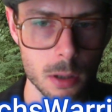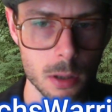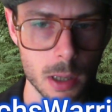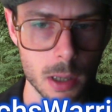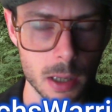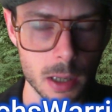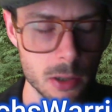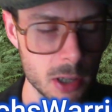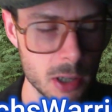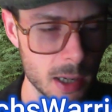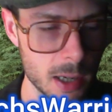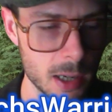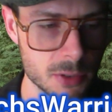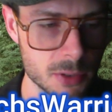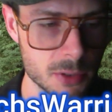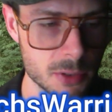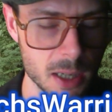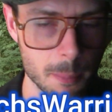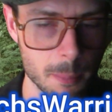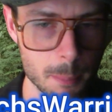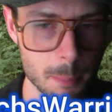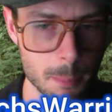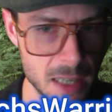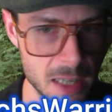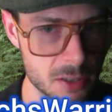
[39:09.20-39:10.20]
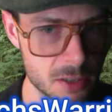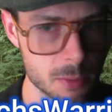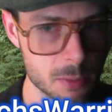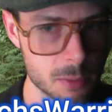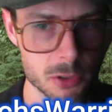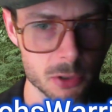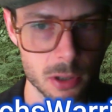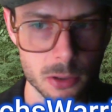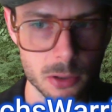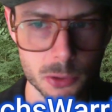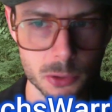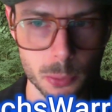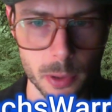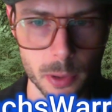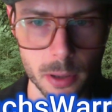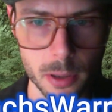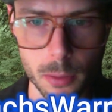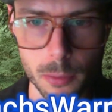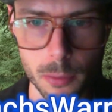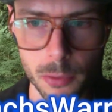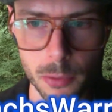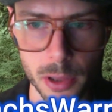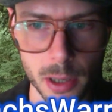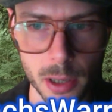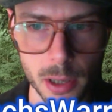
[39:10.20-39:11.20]
And yeah, I've seen amazing results with it
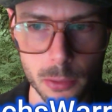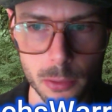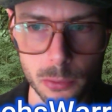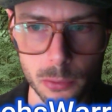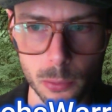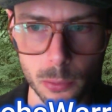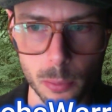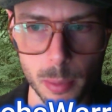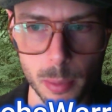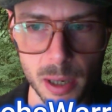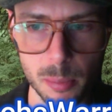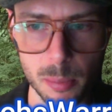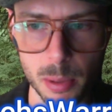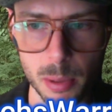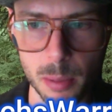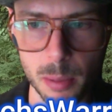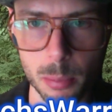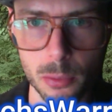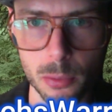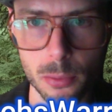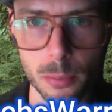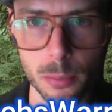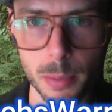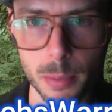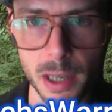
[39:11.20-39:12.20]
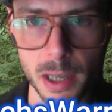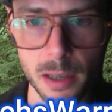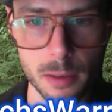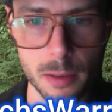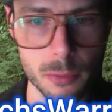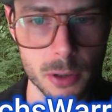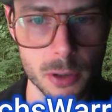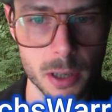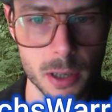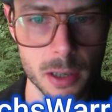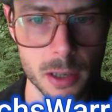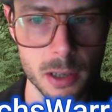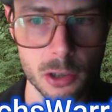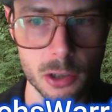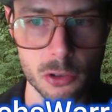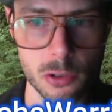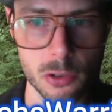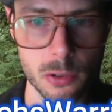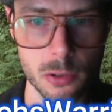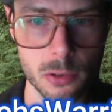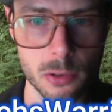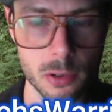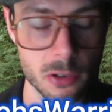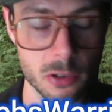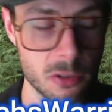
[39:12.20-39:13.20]
over the years with many people, many different
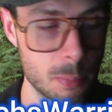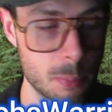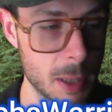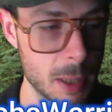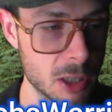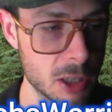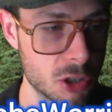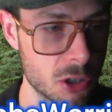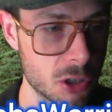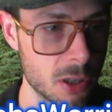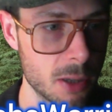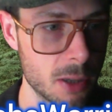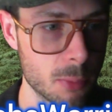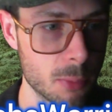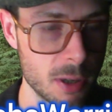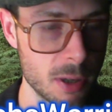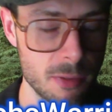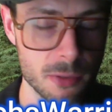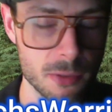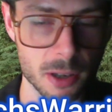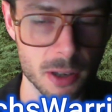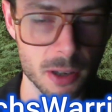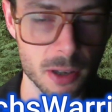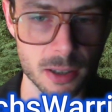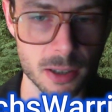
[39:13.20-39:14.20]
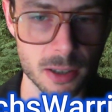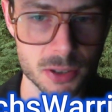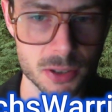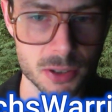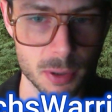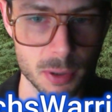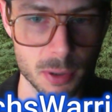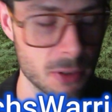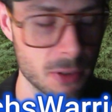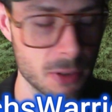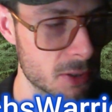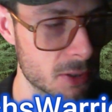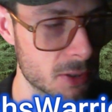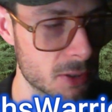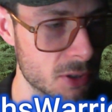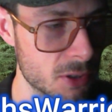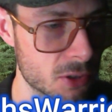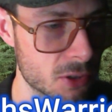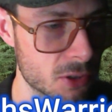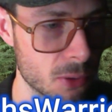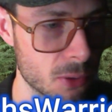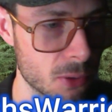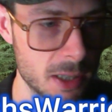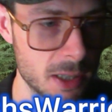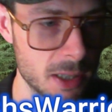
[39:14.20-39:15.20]
conditions, especially reflux. Reflux
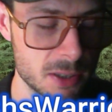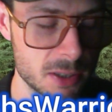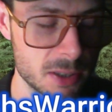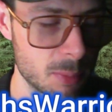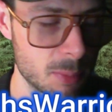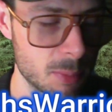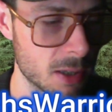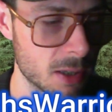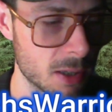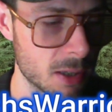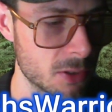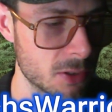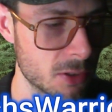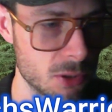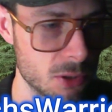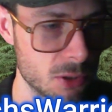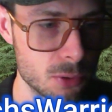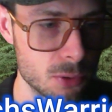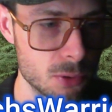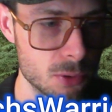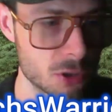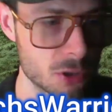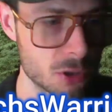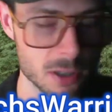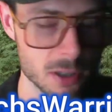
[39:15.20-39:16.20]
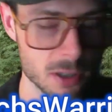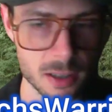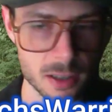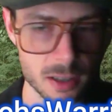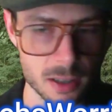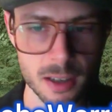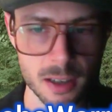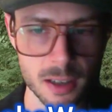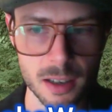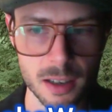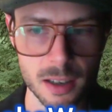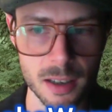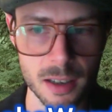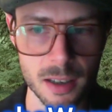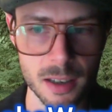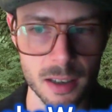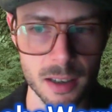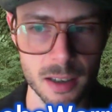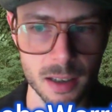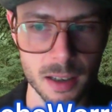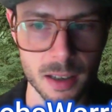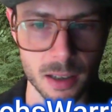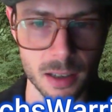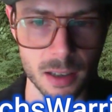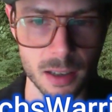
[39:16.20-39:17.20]
is crazy because usually
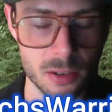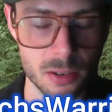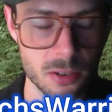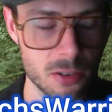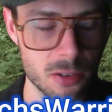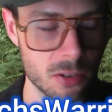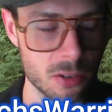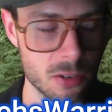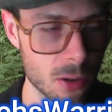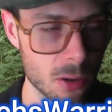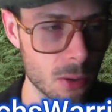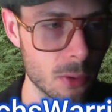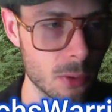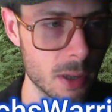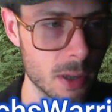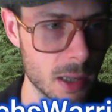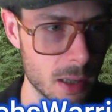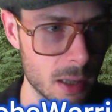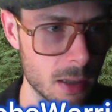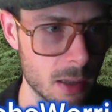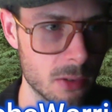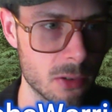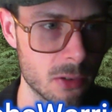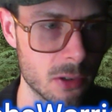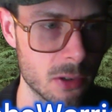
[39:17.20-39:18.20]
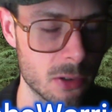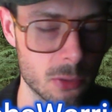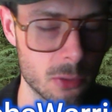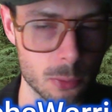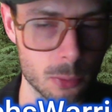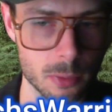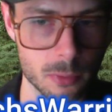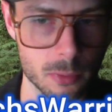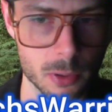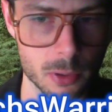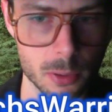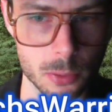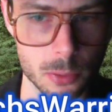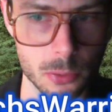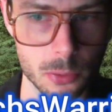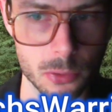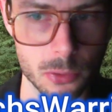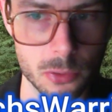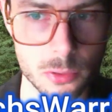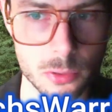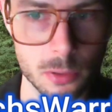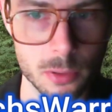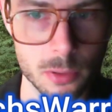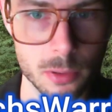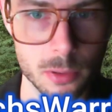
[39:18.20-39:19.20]
it's so easy to
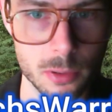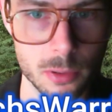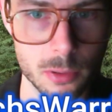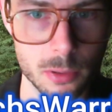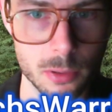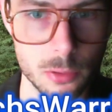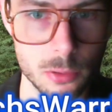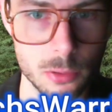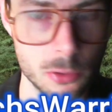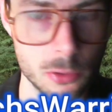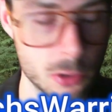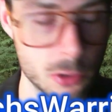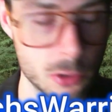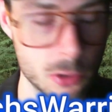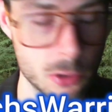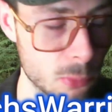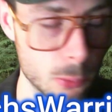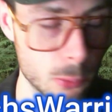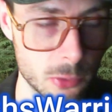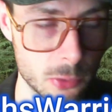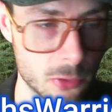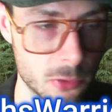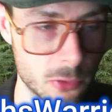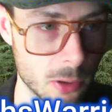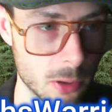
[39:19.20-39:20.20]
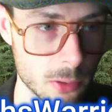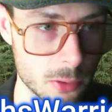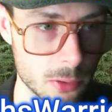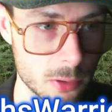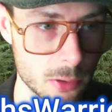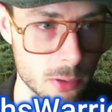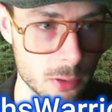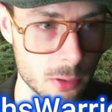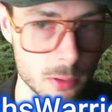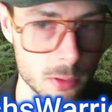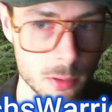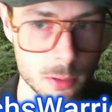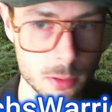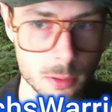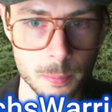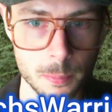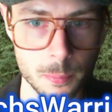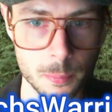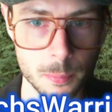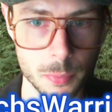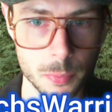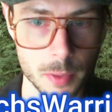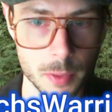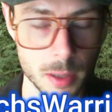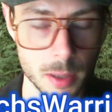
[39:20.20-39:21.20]
reverse just with salt
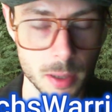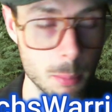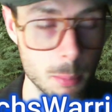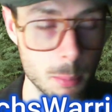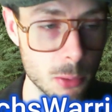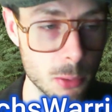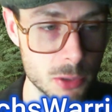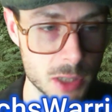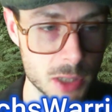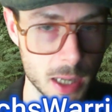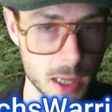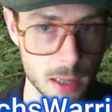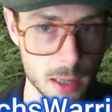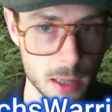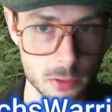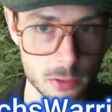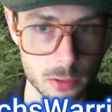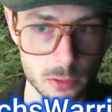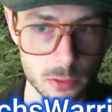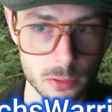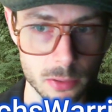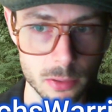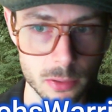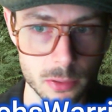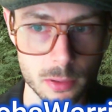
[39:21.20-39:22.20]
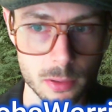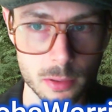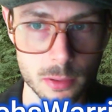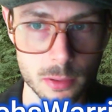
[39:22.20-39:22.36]
in most cases.